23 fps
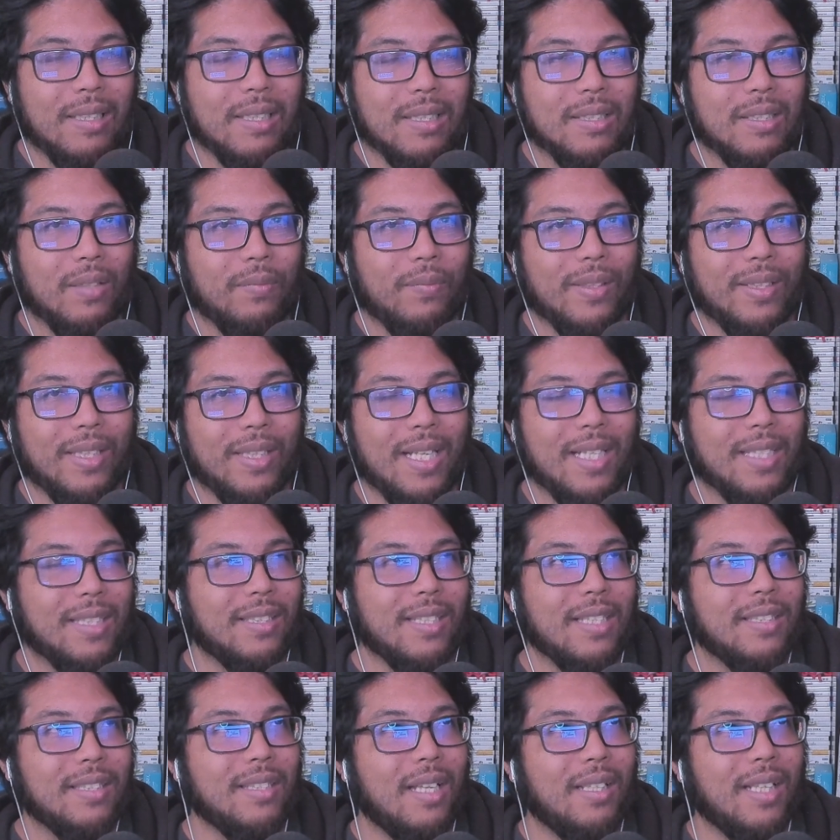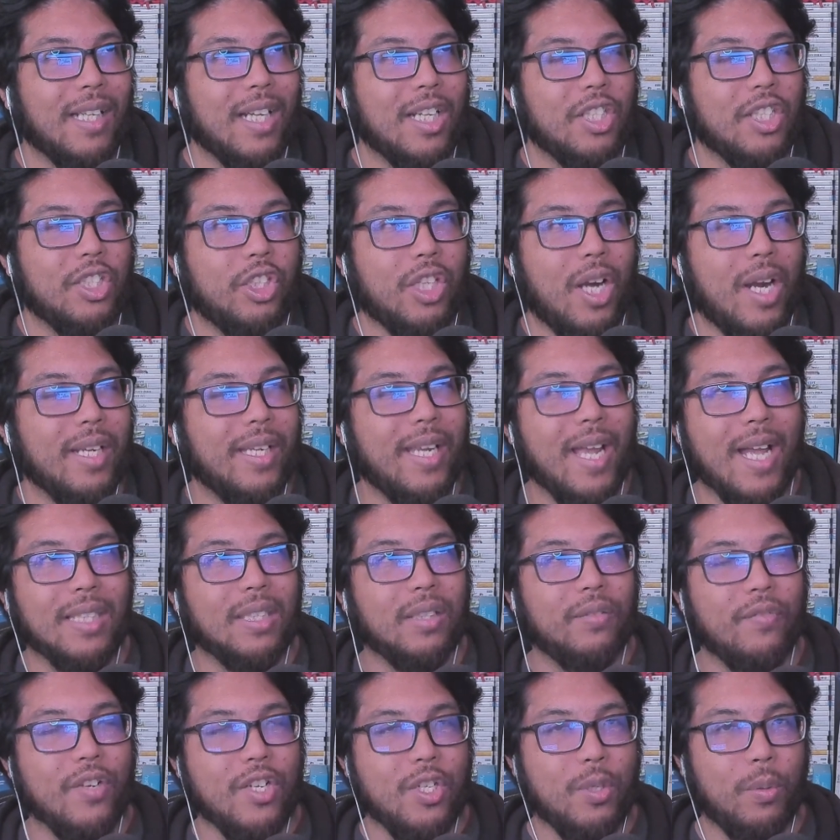And stuff like that. It's, it's not like a
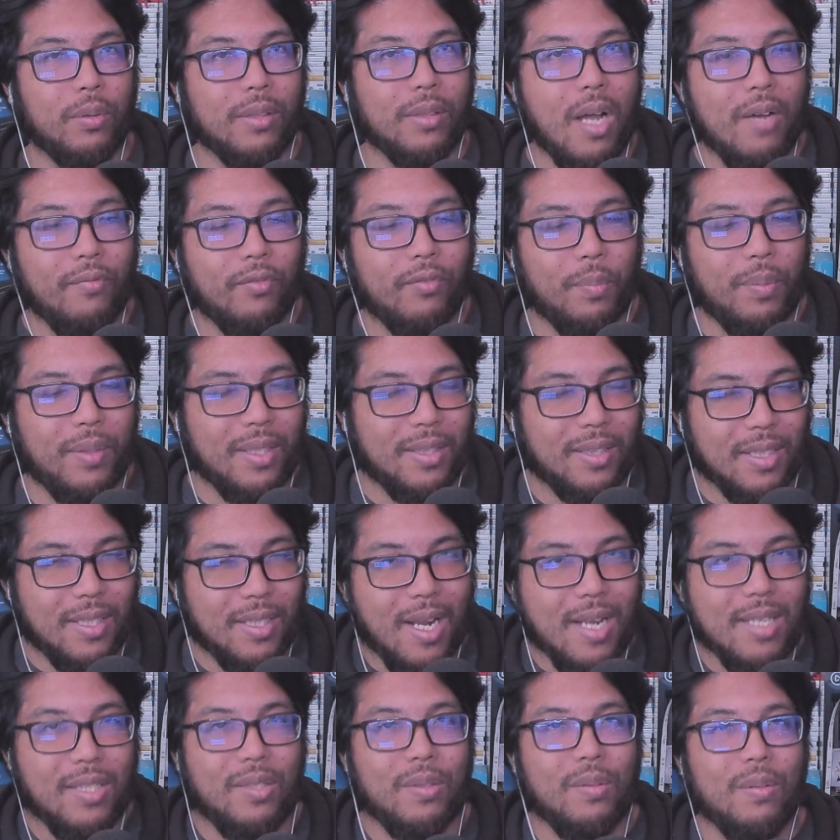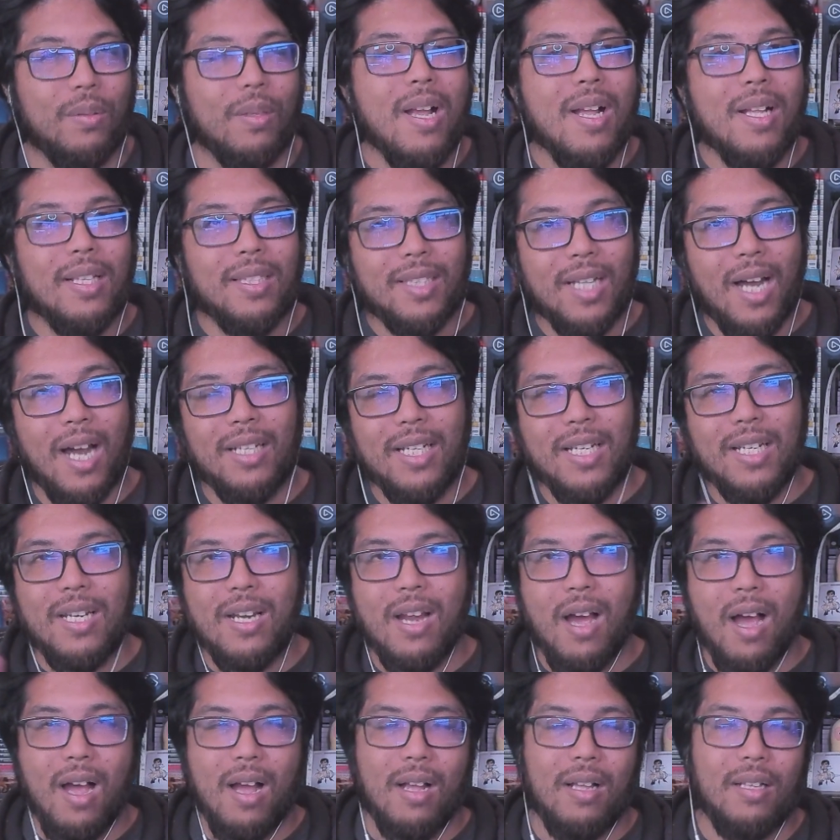gigantic visual novel, but it's a nice little tiny
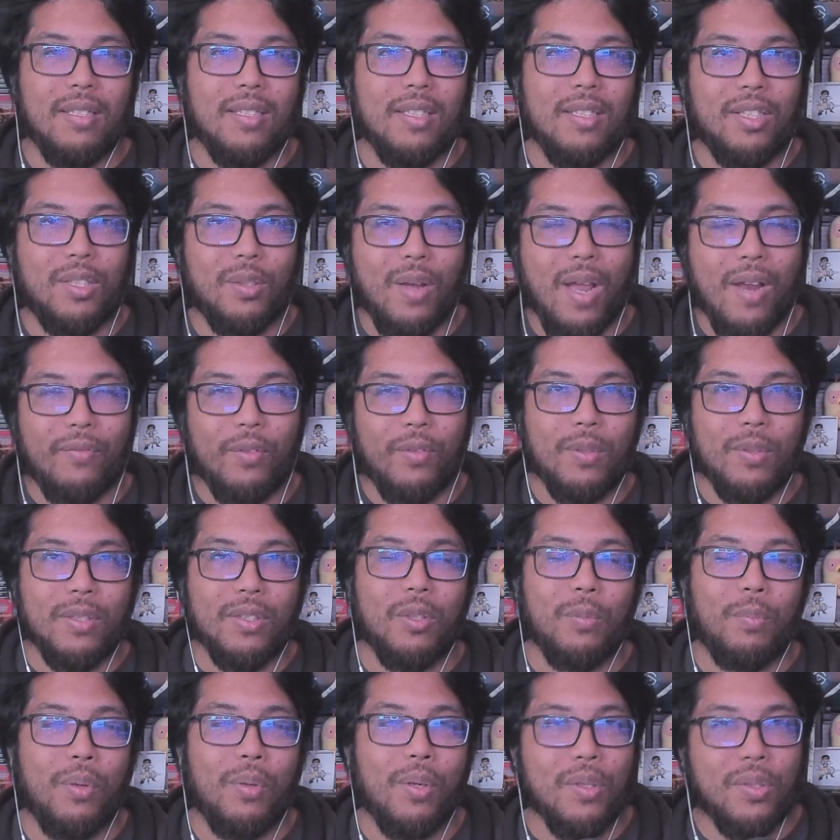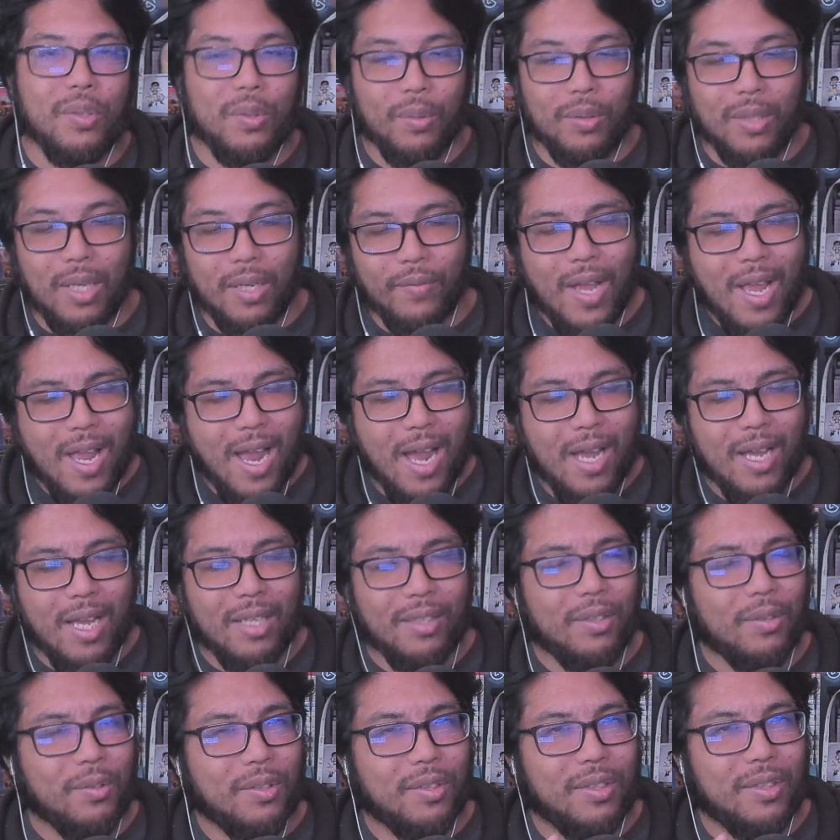nods into everyone's little personal life.
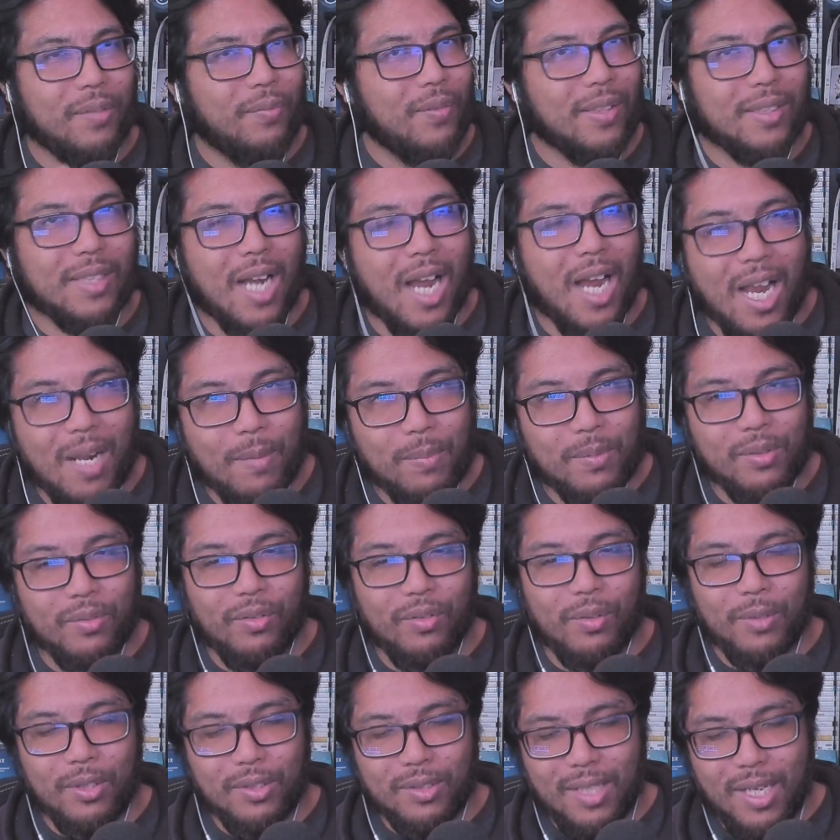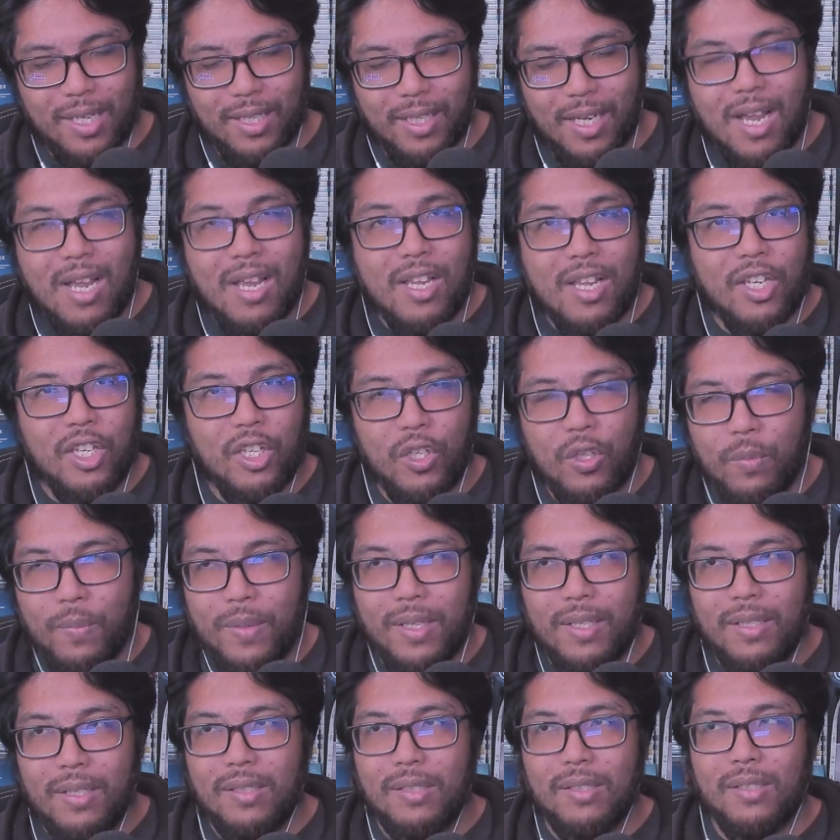And there's different types of them. There's like
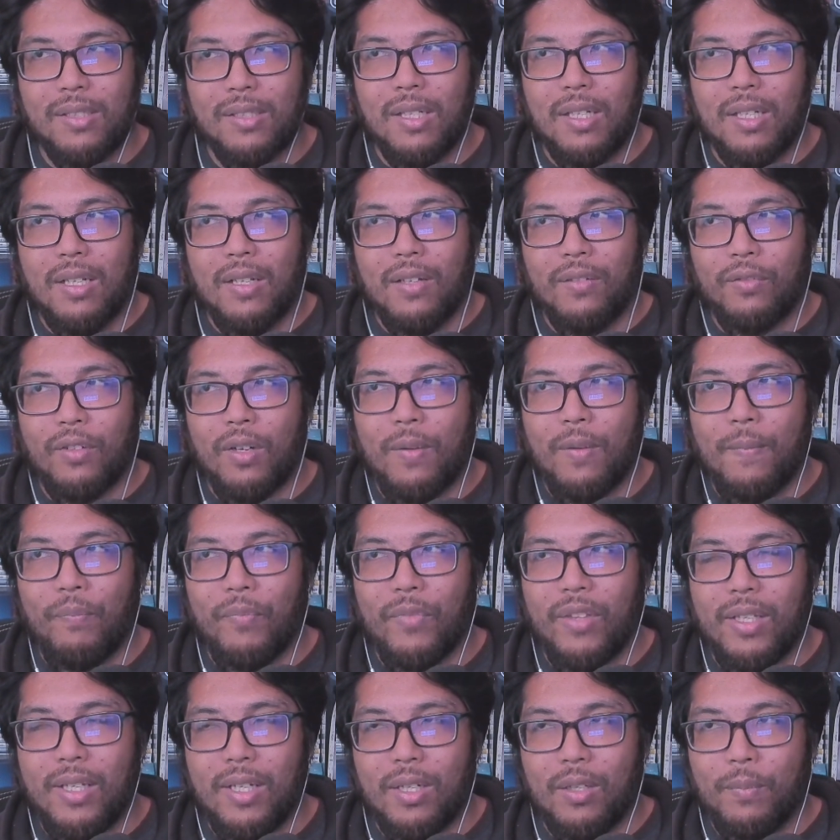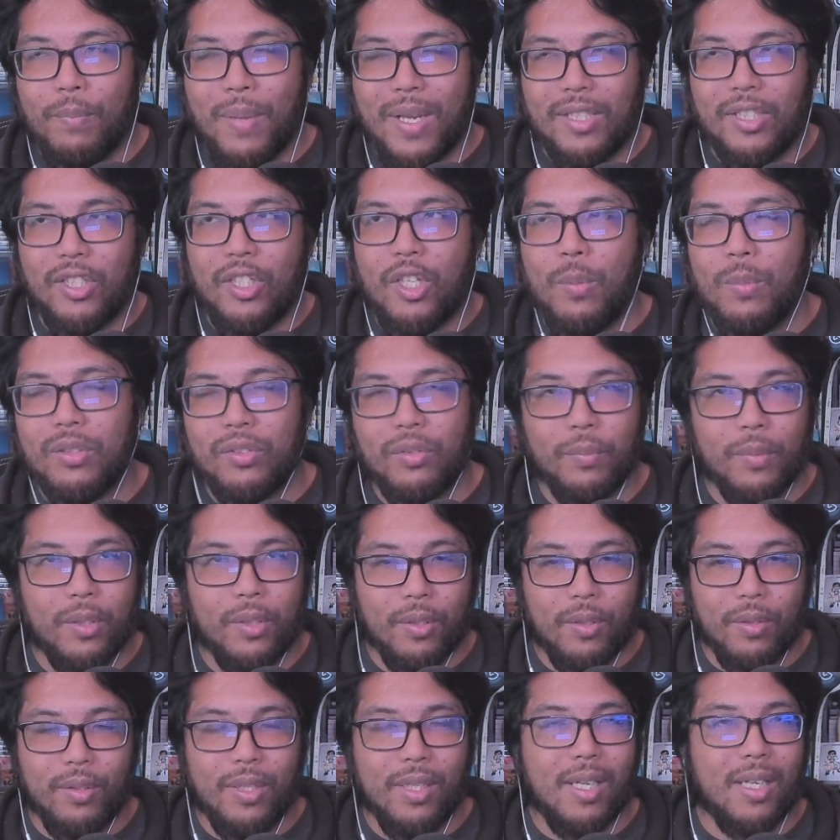humans from, you know, basic humans from
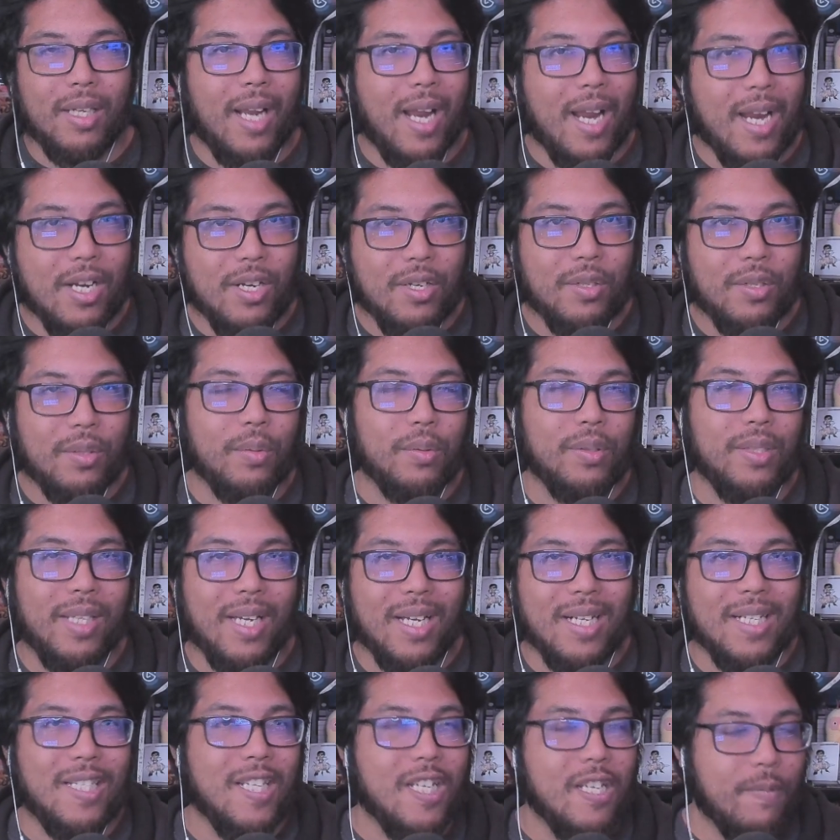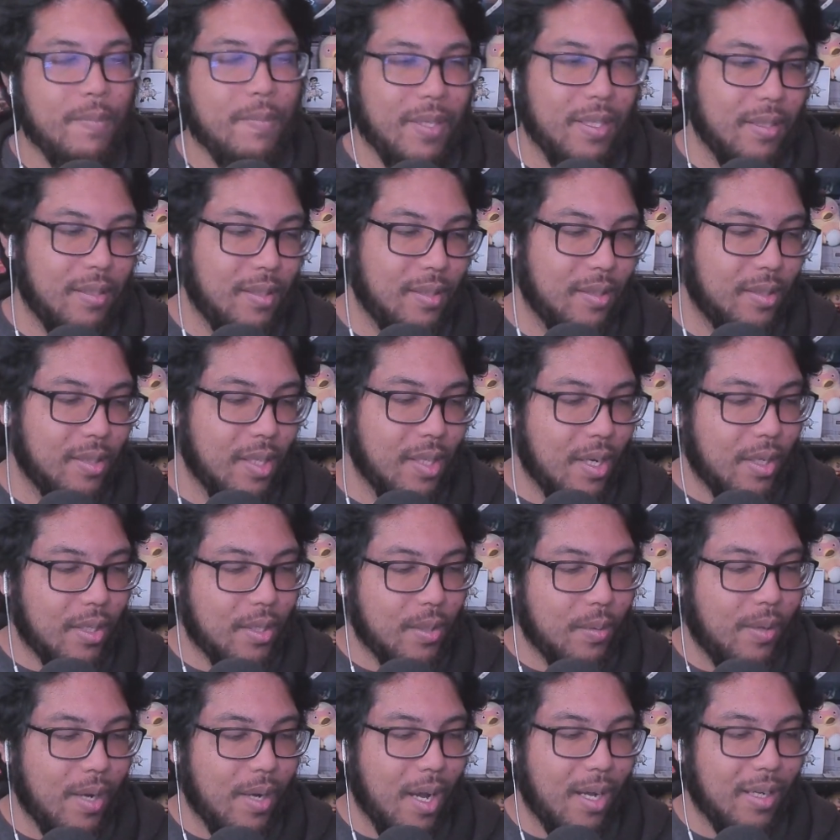Earth. You got angels, you got demons,
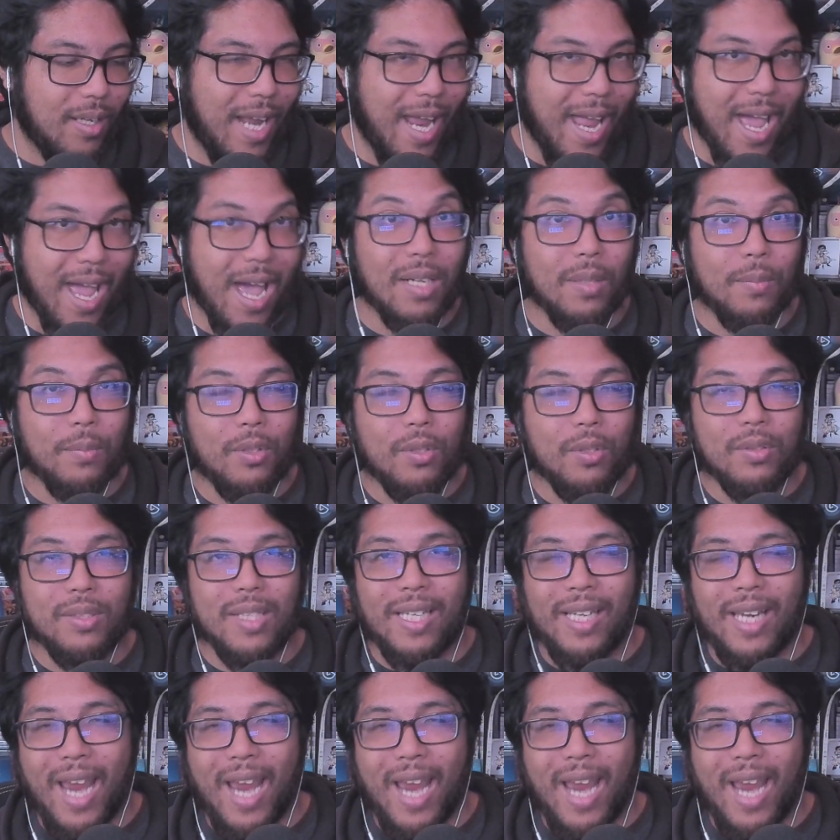you got animals like